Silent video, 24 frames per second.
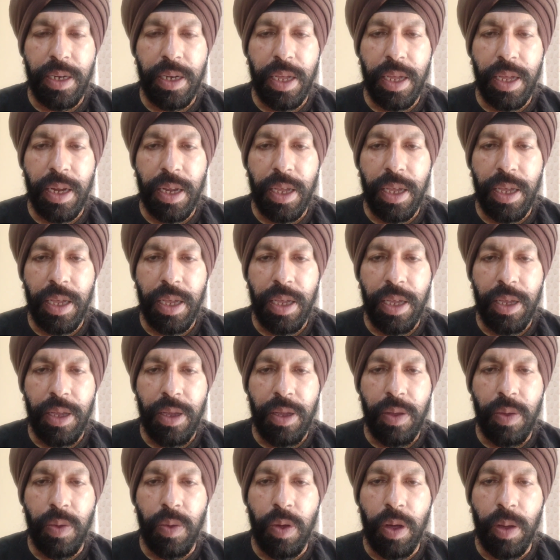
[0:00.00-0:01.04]
Derry,
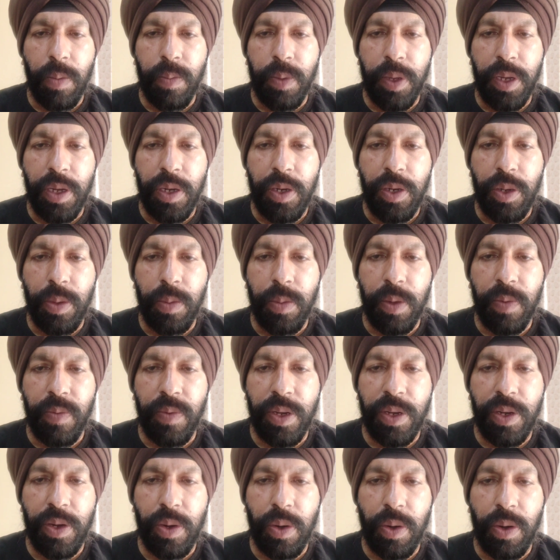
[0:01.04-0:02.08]
who appeared to be
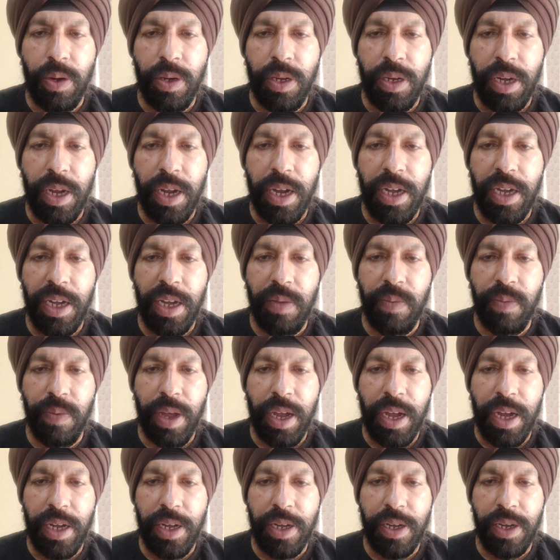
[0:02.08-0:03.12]
withdrawn and
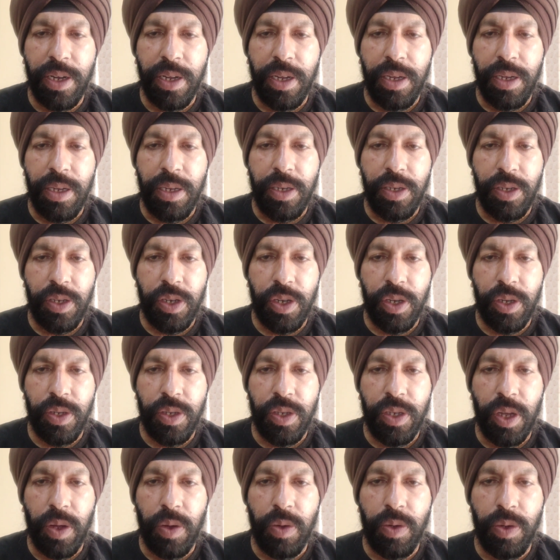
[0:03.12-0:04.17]
defiant,
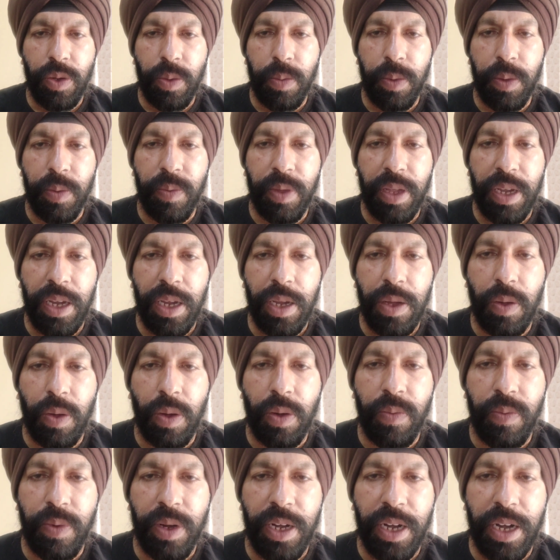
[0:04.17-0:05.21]
turns out to be very
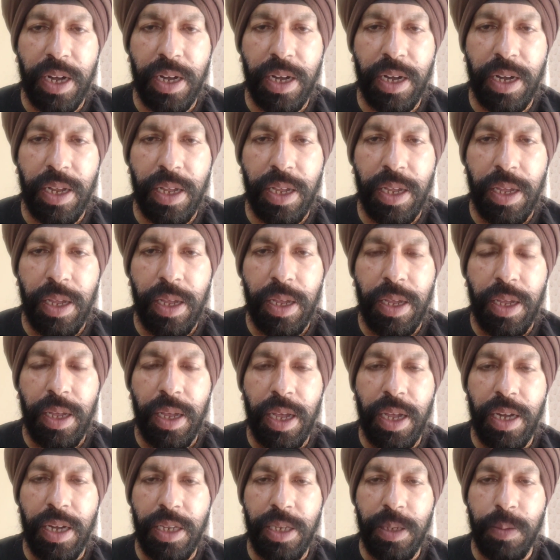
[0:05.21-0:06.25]
confident.
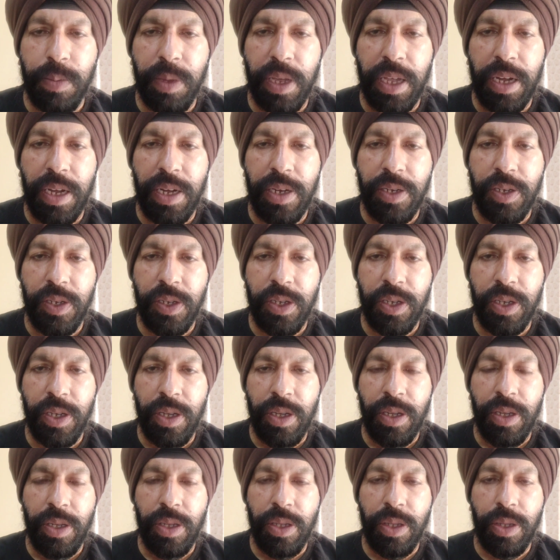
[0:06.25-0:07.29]
And his parents,
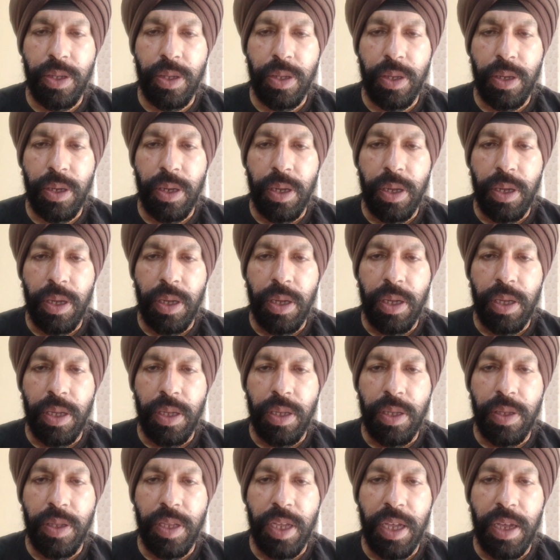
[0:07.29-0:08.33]

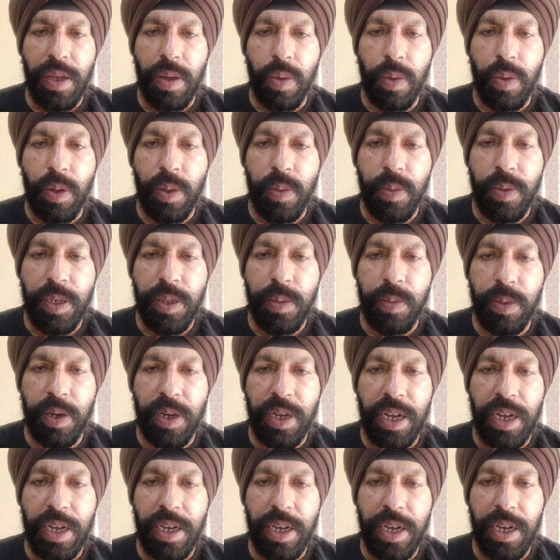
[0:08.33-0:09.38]
they always
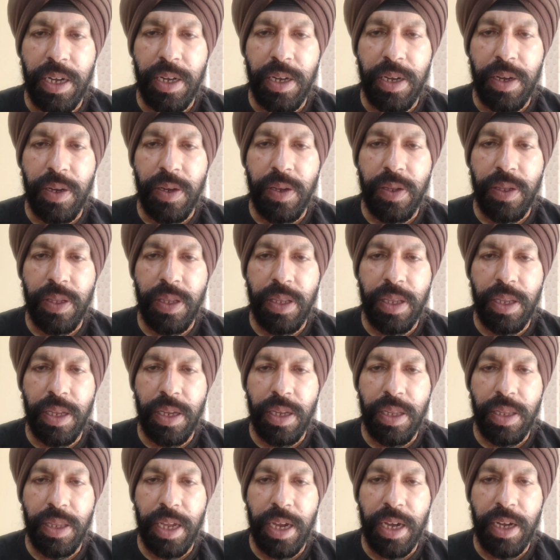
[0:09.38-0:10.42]
pretended
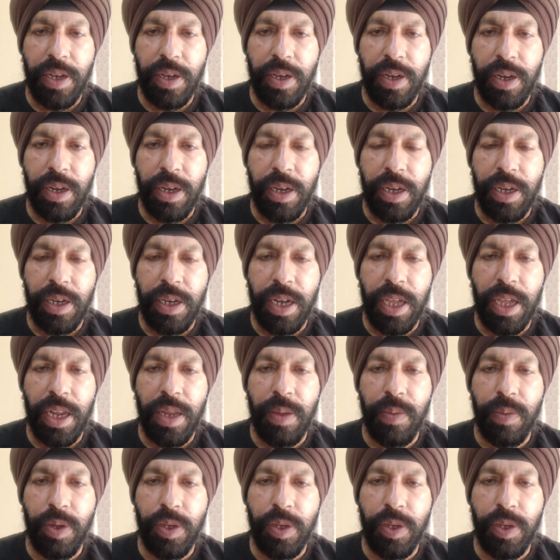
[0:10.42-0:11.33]
that Derry